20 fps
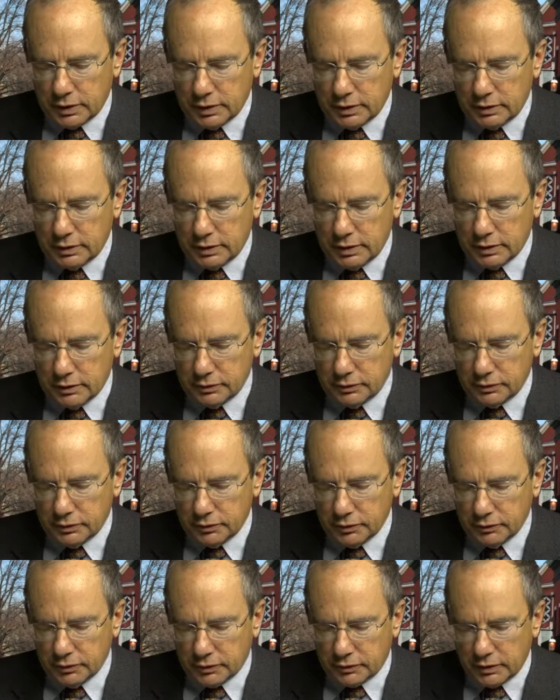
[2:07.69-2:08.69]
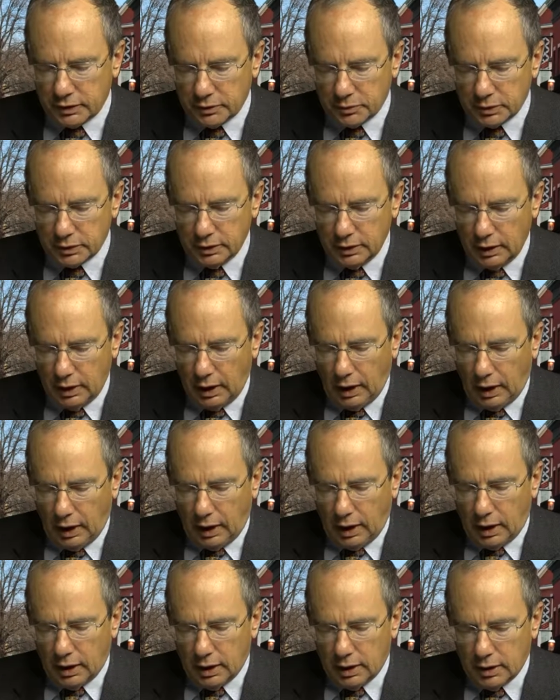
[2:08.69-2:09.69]
They're a terrific family.
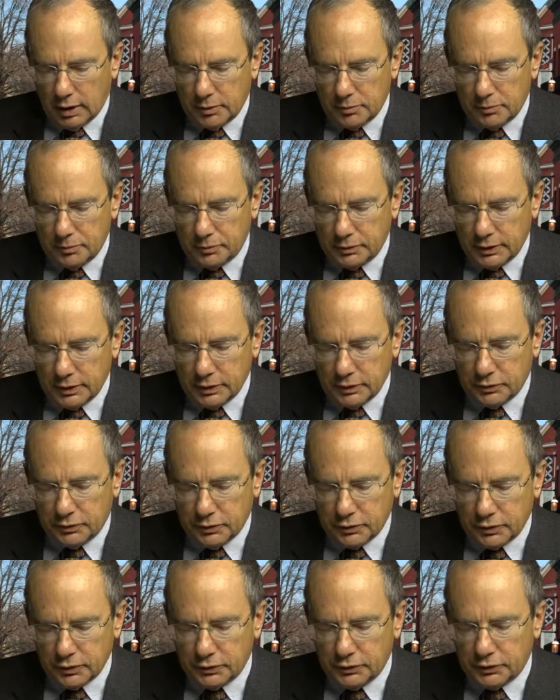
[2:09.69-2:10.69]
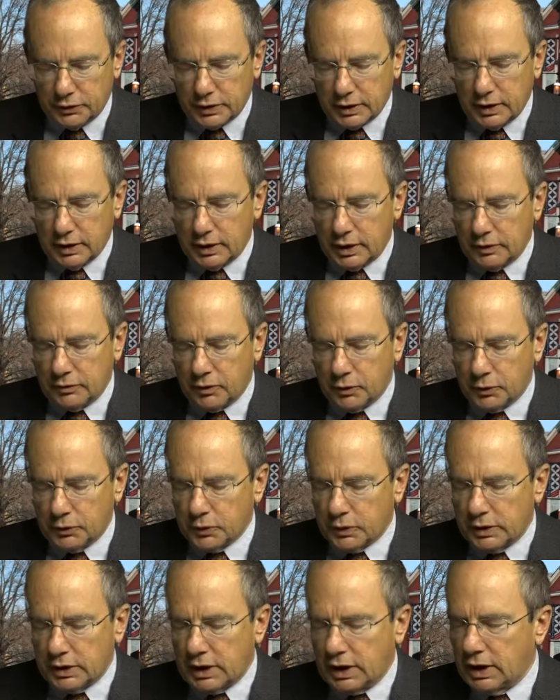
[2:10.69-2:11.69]
First, I've always
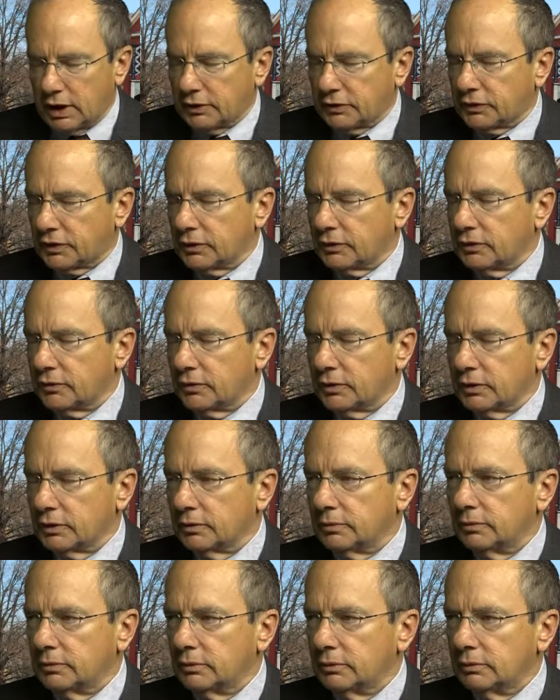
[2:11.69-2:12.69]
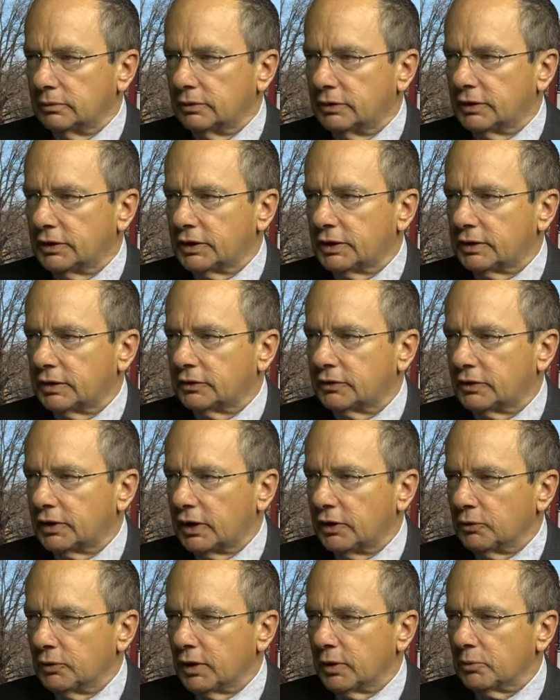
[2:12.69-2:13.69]
wanted to ask this of a sitting
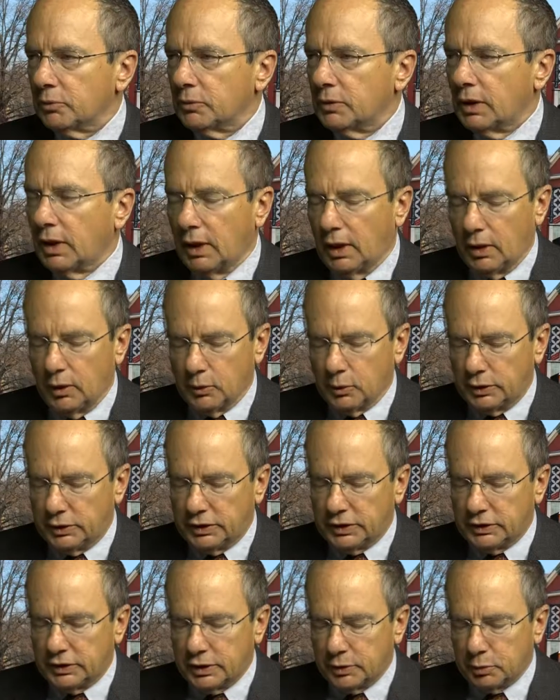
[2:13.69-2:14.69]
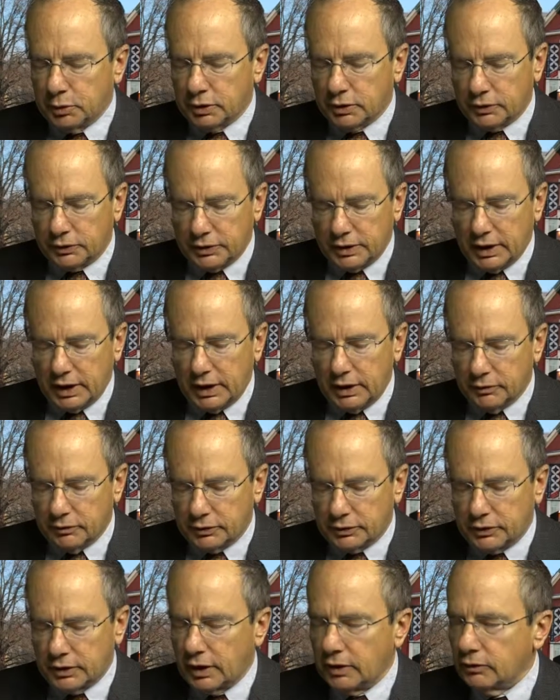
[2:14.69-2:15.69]
state rep. What's a typical day of a
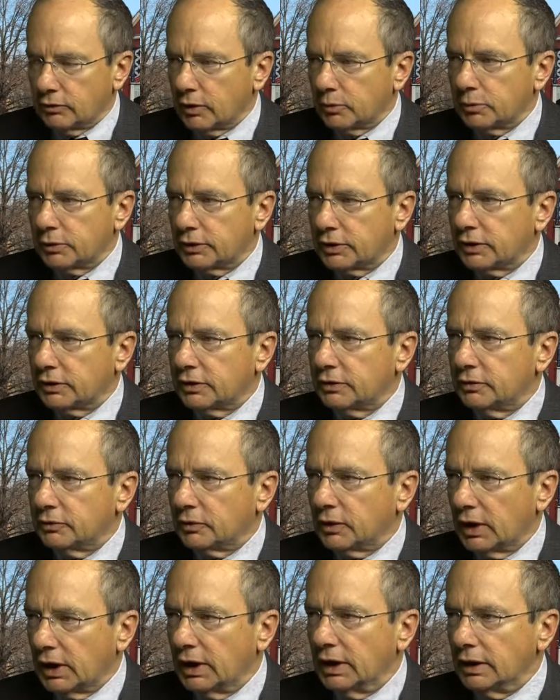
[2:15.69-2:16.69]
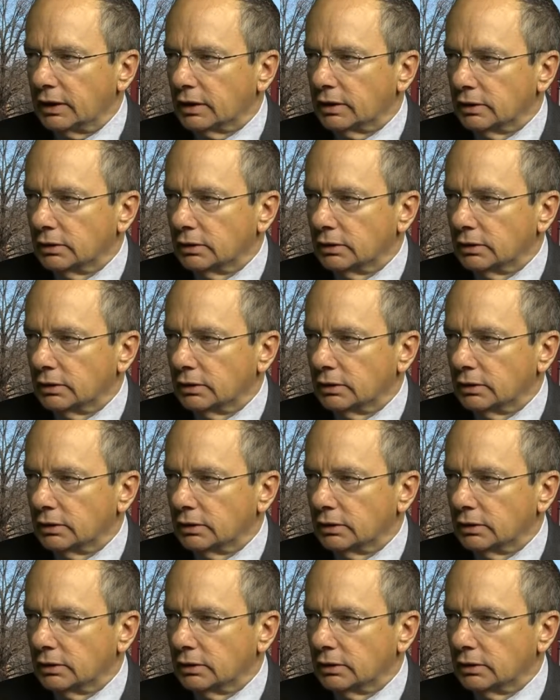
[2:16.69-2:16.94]
state representative like?